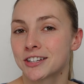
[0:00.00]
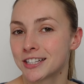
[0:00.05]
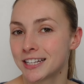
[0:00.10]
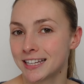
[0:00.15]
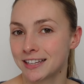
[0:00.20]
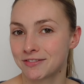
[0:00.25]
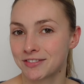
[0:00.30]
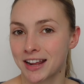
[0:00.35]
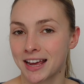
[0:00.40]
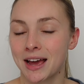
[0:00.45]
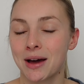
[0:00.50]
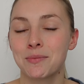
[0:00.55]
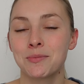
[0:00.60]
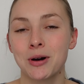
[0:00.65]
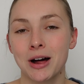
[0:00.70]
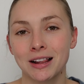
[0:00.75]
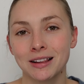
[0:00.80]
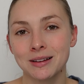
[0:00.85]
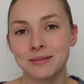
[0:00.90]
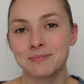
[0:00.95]
Good evening and
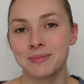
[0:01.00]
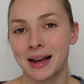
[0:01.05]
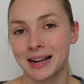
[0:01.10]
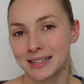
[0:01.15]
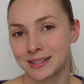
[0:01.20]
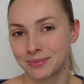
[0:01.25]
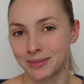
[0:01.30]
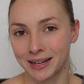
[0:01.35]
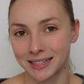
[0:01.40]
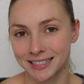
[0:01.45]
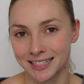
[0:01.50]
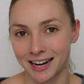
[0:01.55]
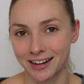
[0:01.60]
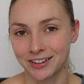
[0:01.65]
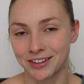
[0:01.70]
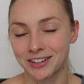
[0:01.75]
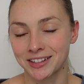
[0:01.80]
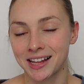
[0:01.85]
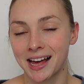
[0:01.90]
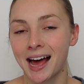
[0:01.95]
welcome back to my
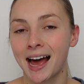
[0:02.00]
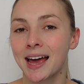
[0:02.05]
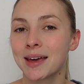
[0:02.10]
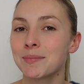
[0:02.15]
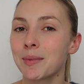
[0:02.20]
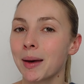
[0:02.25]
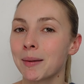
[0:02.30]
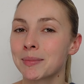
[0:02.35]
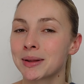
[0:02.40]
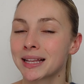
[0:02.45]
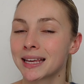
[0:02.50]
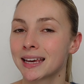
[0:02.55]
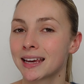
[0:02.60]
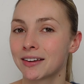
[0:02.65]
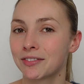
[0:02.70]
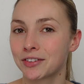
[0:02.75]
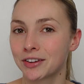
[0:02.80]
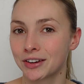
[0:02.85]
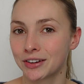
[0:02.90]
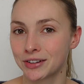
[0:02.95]
channel. I'm Emily
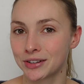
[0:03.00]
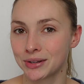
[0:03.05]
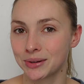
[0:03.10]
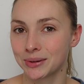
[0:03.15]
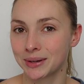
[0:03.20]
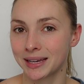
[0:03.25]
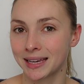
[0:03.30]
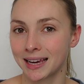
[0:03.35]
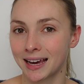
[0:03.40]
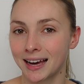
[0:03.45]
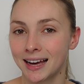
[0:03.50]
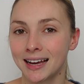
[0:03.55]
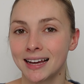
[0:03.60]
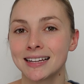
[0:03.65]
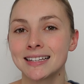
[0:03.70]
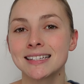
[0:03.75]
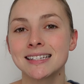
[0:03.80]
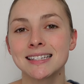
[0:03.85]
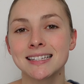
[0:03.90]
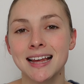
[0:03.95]
if you're new here
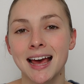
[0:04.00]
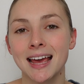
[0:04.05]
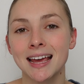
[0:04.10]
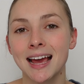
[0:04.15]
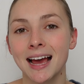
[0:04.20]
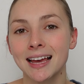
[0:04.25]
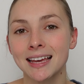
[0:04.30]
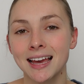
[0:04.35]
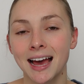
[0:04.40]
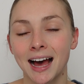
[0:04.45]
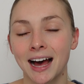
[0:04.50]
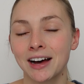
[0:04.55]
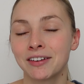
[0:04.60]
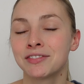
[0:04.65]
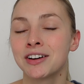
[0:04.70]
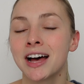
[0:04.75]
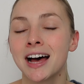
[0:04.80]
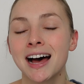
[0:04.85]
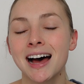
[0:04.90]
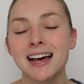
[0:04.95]
and today I
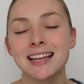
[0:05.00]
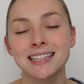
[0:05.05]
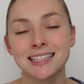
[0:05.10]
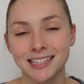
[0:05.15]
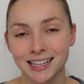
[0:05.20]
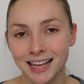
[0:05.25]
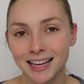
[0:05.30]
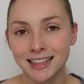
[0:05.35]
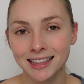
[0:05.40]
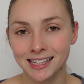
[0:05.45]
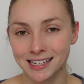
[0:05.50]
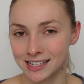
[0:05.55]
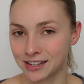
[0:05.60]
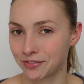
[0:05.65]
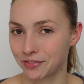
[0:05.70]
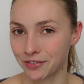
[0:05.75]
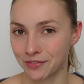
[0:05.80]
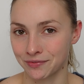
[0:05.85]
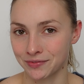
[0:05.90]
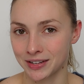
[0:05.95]
have a slightly
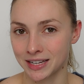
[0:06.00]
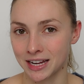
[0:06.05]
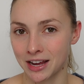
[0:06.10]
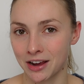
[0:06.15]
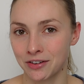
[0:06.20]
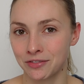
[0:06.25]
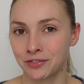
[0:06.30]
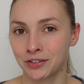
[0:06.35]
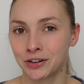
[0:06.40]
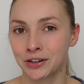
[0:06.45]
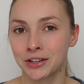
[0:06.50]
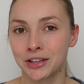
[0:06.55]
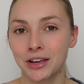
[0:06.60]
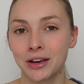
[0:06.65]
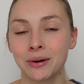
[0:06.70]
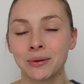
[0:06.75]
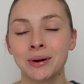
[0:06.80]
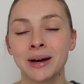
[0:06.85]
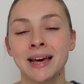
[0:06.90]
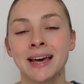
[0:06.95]
different video for
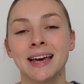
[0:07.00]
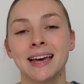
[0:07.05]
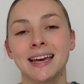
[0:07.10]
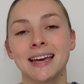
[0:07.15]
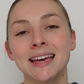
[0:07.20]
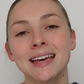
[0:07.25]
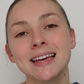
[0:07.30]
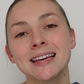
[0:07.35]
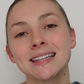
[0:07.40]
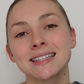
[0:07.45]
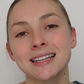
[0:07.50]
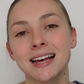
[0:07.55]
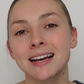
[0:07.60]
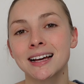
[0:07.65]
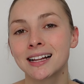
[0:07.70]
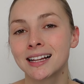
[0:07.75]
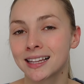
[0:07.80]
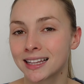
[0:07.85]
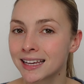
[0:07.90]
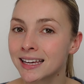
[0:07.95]
you. It is a
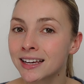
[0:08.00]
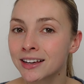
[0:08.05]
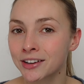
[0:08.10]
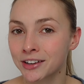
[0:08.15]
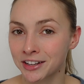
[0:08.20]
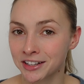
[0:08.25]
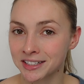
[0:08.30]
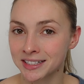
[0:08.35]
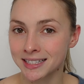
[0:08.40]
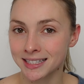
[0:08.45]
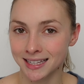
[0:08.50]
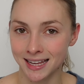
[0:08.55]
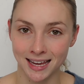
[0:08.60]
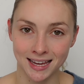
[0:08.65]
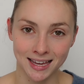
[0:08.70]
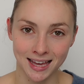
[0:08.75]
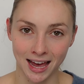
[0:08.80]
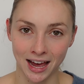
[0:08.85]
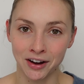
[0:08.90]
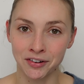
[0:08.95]
clean girl
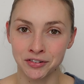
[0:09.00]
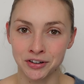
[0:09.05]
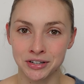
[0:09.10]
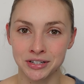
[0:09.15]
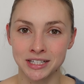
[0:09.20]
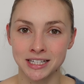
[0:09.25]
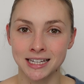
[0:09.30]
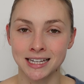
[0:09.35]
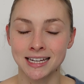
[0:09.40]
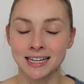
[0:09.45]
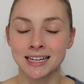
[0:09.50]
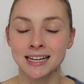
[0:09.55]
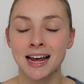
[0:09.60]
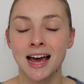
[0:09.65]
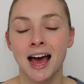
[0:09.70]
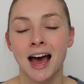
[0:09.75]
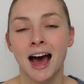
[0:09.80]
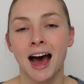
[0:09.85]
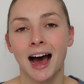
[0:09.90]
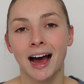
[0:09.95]
skincare routine.
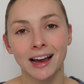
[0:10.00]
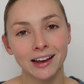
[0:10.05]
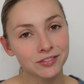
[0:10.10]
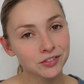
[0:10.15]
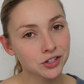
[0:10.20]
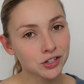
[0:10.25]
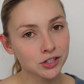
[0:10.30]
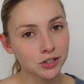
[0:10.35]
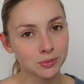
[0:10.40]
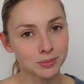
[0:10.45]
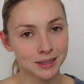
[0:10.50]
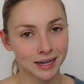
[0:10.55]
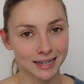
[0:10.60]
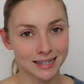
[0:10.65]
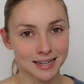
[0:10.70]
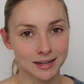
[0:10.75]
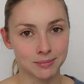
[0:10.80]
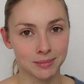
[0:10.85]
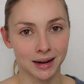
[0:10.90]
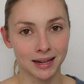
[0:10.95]
I've just
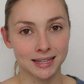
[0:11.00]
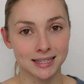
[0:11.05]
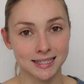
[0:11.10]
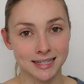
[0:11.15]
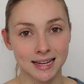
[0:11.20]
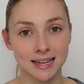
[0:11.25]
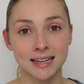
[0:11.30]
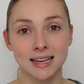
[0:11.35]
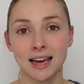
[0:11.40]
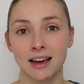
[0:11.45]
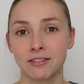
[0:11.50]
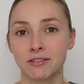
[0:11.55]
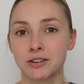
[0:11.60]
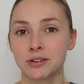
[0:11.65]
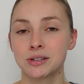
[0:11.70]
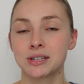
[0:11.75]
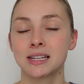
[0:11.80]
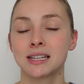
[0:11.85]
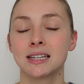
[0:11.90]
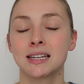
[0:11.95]
updated my skincare
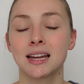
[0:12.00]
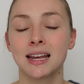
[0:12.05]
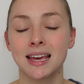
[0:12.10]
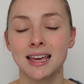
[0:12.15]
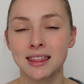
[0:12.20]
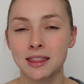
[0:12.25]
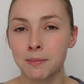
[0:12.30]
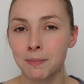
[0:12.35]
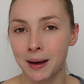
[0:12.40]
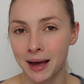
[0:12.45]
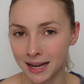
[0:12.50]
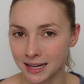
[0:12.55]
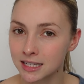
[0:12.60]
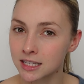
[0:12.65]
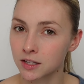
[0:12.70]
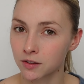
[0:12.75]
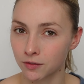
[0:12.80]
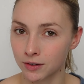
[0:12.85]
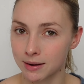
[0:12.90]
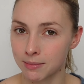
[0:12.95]
routine in the
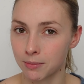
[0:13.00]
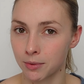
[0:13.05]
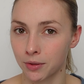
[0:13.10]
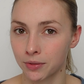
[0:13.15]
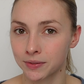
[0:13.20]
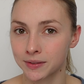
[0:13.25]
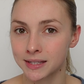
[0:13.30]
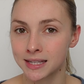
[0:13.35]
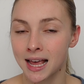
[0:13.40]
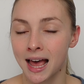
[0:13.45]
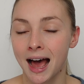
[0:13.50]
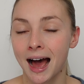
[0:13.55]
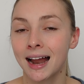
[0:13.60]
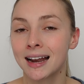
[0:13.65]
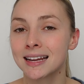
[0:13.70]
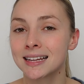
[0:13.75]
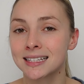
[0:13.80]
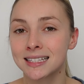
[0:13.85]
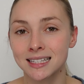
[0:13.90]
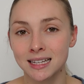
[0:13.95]
past three months
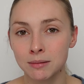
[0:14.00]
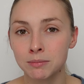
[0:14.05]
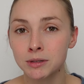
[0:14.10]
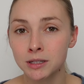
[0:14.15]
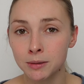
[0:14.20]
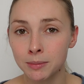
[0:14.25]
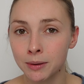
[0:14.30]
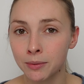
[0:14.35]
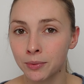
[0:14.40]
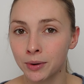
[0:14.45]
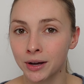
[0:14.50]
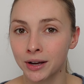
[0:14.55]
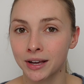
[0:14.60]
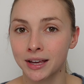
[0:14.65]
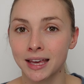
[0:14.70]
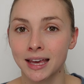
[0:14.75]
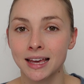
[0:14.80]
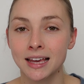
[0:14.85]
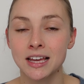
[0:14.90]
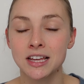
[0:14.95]
and it seems to be
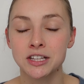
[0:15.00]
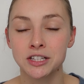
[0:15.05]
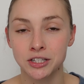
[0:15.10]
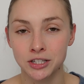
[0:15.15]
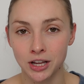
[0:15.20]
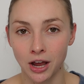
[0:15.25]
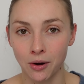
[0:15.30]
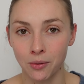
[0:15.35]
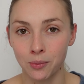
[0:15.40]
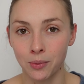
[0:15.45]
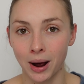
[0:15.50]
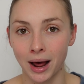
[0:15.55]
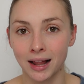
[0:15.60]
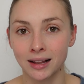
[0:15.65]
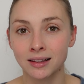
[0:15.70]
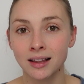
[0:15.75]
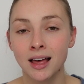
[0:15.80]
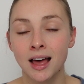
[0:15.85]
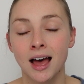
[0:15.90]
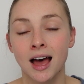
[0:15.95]
working so
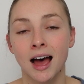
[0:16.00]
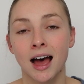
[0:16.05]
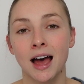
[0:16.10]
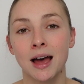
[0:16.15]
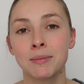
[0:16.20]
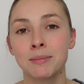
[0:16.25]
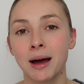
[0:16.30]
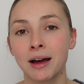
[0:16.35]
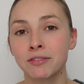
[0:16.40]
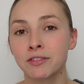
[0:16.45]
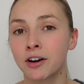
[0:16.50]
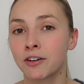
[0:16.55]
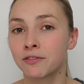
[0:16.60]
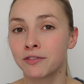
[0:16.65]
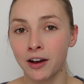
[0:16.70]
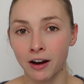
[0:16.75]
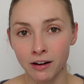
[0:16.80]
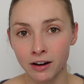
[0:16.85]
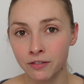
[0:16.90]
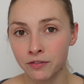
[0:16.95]
well. Um, I've got
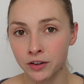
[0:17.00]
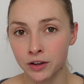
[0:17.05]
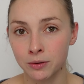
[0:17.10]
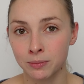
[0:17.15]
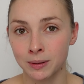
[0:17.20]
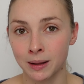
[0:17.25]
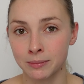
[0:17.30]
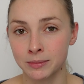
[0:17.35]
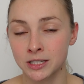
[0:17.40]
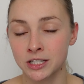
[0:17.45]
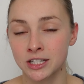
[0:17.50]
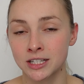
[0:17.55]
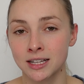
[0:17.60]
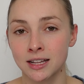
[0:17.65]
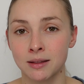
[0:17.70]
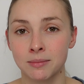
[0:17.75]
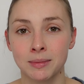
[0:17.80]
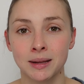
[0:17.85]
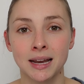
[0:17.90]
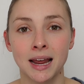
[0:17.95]
very few blemishes
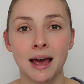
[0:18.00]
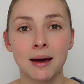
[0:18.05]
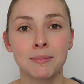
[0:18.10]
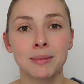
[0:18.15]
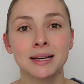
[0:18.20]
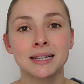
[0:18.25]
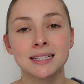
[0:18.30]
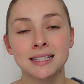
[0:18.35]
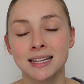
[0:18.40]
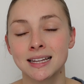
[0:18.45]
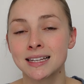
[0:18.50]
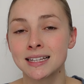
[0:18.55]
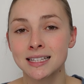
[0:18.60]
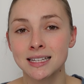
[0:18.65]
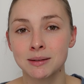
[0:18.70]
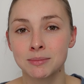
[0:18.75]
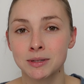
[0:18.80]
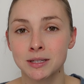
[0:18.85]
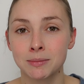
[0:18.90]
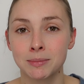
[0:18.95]
at the minute and my skin
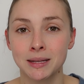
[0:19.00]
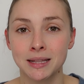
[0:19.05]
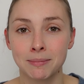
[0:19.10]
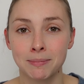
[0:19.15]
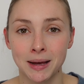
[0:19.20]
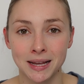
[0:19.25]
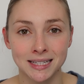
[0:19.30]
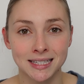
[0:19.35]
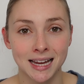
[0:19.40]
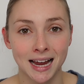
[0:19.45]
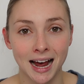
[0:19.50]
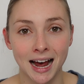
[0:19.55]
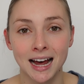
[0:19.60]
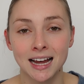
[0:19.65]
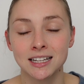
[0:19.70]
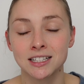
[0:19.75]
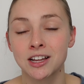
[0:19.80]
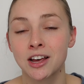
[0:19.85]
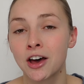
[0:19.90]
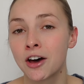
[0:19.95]
seems to be the best it
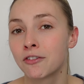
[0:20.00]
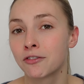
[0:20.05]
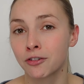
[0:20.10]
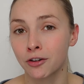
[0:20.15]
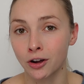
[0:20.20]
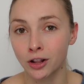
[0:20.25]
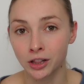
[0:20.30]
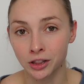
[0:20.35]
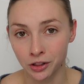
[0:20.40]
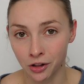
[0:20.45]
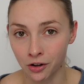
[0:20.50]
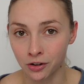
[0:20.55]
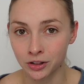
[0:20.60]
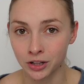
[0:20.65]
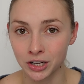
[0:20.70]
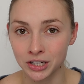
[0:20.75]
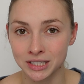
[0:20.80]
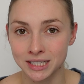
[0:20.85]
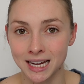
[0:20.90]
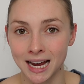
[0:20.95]
has for a long
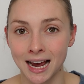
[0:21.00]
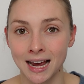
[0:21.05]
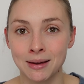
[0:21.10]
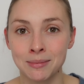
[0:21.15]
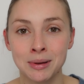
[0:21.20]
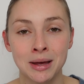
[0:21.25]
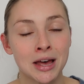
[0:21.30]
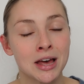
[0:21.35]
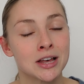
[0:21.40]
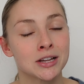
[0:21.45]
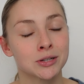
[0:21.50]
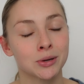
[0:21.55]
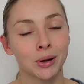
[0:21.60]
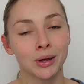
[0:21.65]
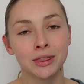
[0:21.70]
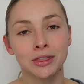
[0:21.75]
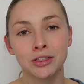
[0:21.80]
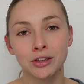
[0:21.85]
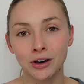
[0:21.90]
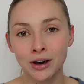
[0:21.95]
long time. So
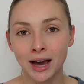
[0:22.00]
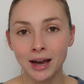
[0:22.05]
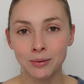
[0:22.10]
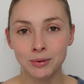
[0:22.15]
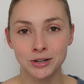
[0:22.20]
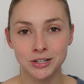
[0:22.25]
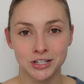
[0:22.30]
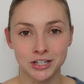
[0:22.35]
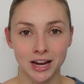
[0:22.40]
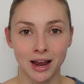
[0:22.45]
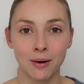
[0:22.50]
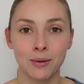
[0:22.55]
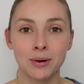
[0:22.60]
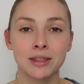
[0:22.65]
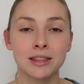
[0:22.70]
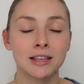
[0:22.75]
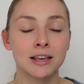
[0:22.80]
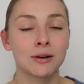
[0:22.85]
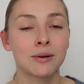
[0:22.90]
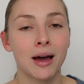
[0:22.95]
I thought I would share
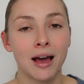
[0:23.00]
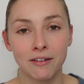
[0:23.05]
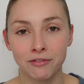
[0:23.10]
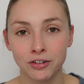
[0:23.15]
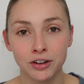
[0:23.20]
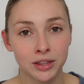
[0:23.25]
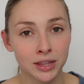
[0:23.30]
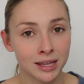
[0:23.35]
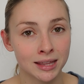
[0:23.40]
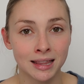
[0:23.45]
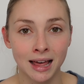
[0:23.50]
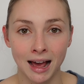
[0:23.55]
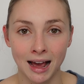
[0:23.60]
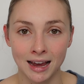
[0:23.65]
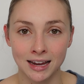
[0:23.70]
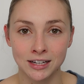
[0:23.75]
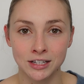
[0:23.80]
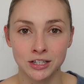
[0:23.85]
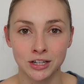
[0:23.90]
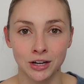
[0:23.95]
with you everything that
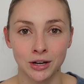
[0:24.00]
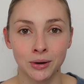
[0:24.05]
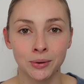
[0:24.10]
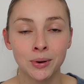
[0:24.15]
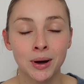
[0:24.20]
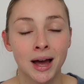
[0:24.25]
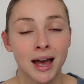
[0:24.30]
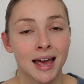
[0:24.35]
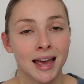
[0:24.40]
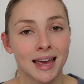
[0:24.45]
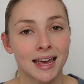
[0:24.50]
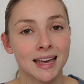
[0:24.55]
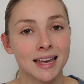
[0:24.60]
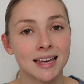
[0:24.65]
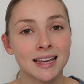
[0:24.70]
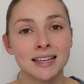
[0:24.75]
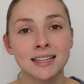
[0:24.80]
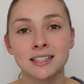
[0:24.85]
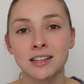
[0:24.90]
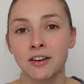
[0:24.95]
I do. It
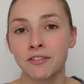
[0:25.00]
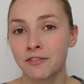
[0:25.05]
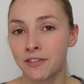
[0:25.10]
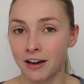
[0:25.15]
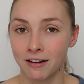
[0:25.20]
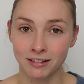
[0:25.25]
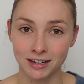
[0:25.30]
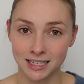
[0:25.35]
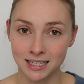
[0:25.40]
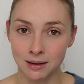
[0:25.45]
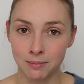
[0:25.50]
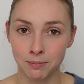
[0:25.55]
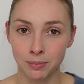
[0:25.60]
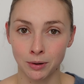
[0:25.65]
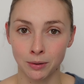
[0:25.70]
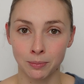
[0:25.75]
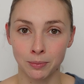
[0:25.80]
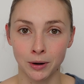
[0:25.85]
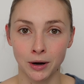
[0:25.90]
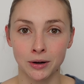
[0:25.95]
is a very
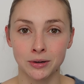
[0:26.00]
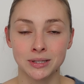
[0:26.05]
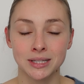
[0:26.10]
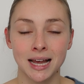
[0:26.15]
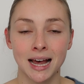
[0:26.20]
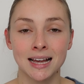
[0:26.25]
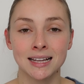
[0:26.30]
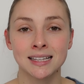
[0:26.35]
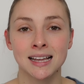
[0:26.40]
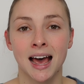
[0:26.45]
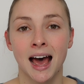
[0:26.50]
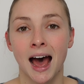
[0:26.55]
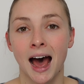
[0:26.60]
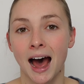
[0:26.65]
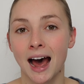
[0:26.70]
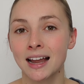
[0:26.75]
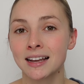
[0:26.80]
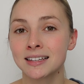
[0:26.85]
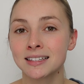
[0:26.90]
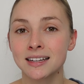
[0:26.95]
simple process
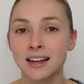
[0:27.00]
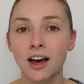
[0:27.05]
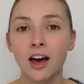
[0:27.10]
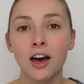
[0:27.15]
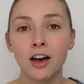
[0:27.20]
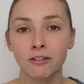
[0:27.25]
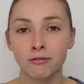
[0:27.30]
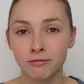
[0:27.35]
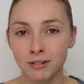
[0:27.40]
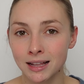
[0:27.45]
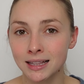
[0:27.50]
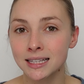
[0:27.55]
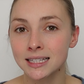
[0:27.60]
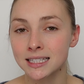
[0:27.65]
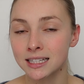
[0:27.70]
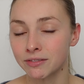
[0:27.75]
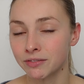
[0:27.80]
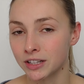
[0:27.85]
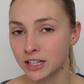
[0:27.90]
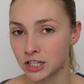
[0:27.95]
and a
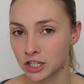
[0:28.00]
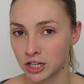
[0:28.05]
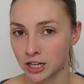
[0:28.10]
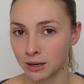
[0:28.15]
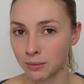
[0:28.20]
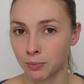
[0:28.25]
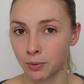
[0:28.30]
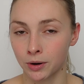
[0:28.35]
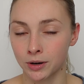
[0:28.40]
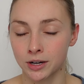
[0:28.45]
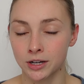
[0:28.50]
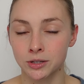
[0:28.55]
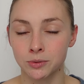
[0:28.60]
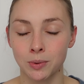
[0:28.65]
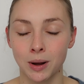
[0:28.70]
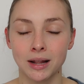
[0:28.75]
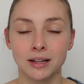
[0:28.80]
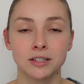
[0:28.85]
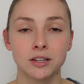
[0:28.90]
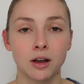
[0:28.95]
relatively cheap one as
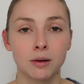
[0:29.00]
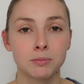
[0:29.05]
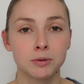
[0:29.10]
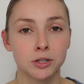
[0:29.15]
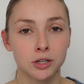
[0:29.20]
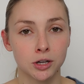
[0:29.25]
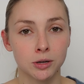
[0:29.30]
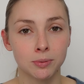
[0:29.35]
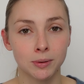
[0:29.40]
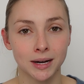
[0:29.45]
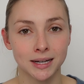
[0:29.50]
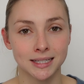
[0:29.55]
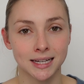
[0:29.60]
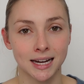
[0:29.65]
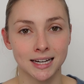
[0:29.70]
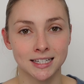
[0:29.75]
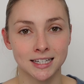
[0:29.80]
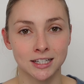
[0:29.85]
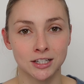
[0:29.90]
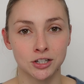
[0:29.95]
well so I'm super
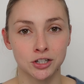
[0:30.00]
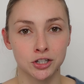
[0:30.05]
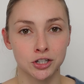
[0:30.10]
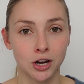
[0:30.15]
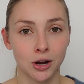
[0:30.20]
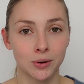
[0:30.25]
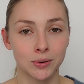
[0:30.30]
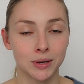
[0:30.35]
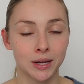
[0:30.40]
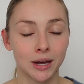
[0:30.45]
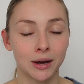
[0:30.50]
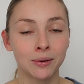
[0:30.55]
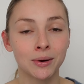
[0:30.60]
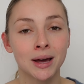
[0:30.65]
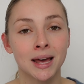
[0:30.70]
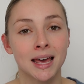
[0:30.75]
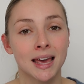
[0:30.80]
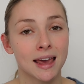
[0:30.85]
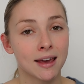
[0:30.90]
excited wanted to show you.